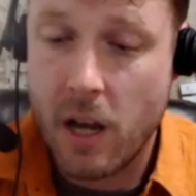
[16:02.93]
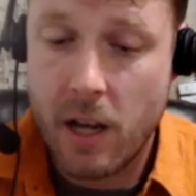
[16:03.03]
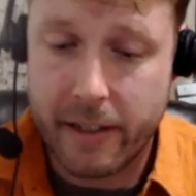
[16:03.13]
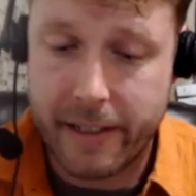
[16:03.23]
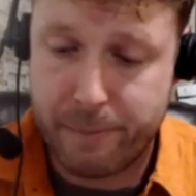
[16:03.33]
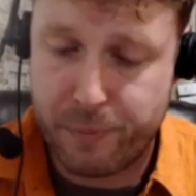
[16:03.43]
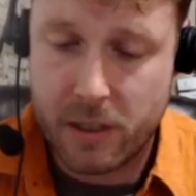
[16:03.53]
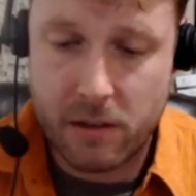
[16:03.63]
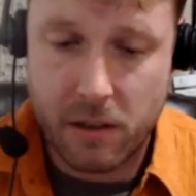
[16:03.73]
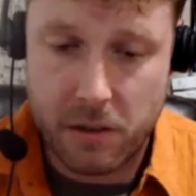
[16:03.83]
Like,
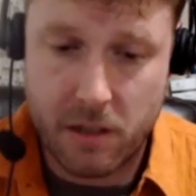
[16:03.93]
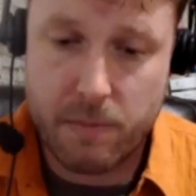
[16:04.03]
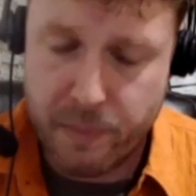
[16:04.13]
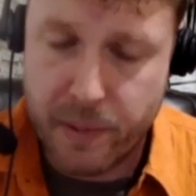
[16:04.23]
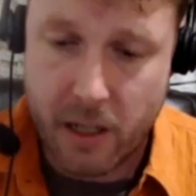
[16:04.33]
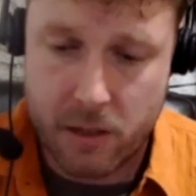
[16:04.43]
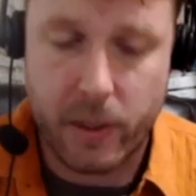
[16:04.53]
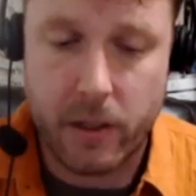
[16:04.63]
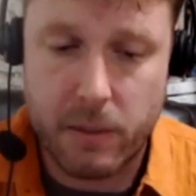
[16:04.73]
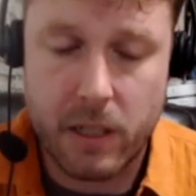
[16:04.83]
because we're
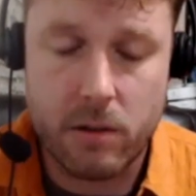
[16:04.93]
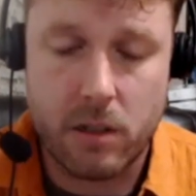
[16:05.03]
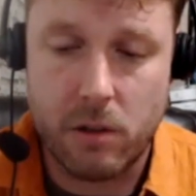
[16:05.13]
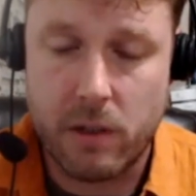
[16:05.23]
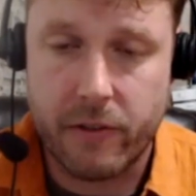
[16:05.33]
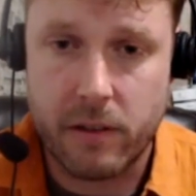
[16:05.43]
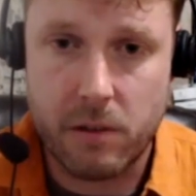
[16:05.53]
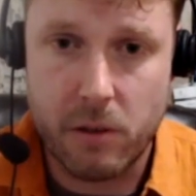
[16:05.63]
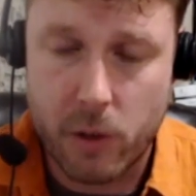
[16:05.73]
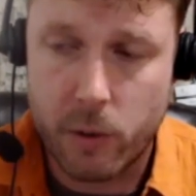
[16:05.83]
going to be using
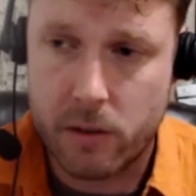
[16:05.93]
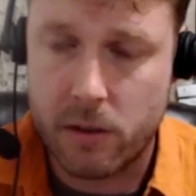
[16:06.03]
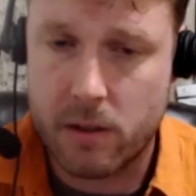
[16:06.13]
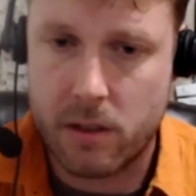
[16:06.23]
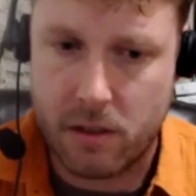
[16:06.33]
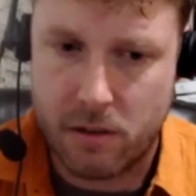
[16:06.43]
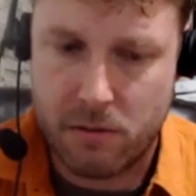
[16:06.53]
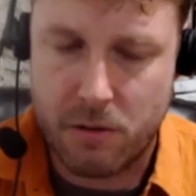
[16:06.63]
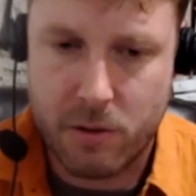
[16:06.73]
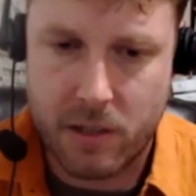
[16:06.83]
new coolants and
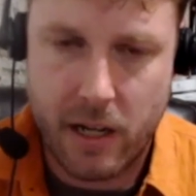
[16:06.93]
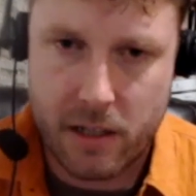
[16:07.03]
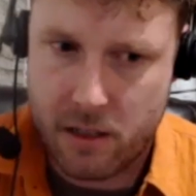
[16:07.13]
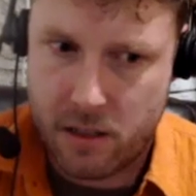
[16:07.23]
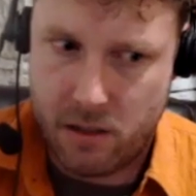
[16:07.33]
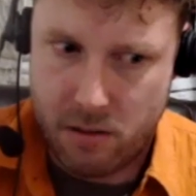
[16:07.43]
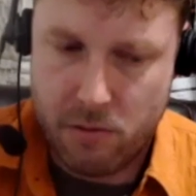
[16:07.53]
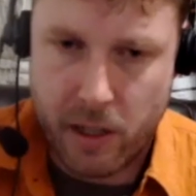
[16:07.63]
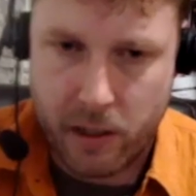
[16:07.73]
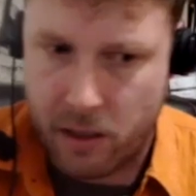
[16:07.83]
new sizes and new
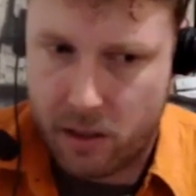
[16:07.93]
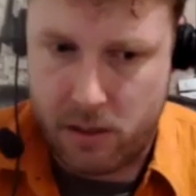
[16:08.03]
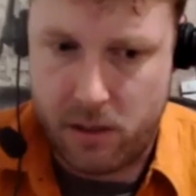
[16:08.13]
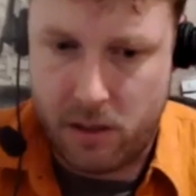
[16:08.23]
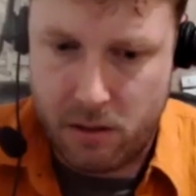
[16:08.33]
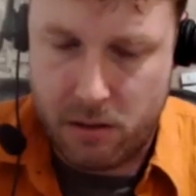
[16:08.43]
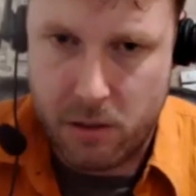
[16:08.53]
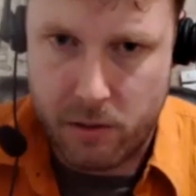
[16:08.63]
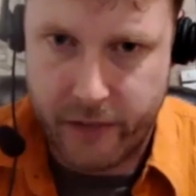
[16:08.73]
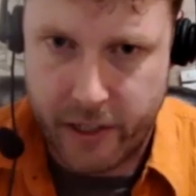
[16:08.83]
markets and new
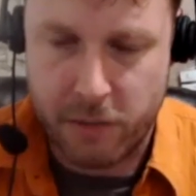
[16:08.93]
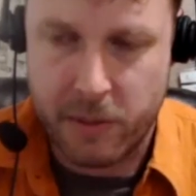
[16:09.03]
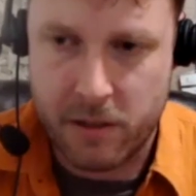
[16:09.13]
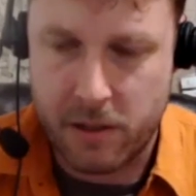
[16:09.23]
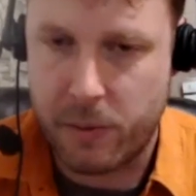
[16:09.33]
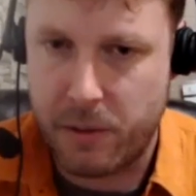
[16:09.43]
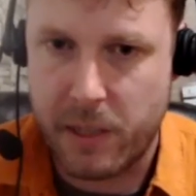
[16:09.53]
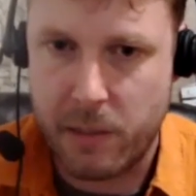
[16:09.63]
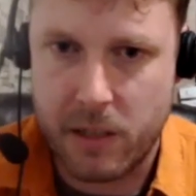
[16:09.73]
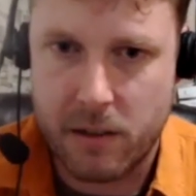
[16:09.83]
environments that we might
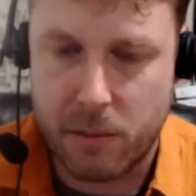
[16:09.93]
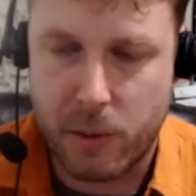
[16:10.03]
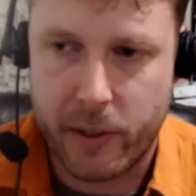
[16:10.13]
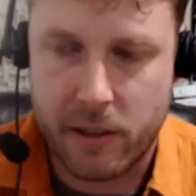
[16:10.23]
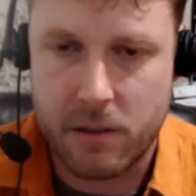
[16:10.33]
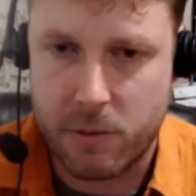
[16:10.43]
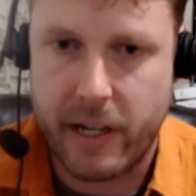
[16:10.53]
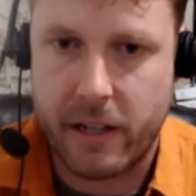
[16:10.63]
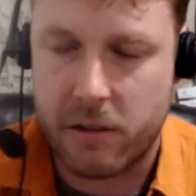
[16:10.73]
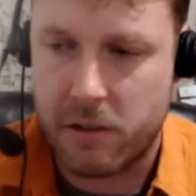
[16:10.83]
be deploying these
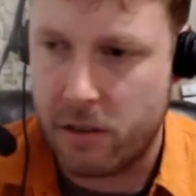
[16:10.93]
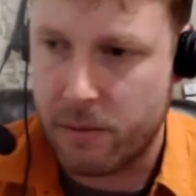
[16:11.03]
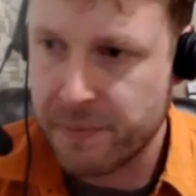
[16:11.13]
reactors to,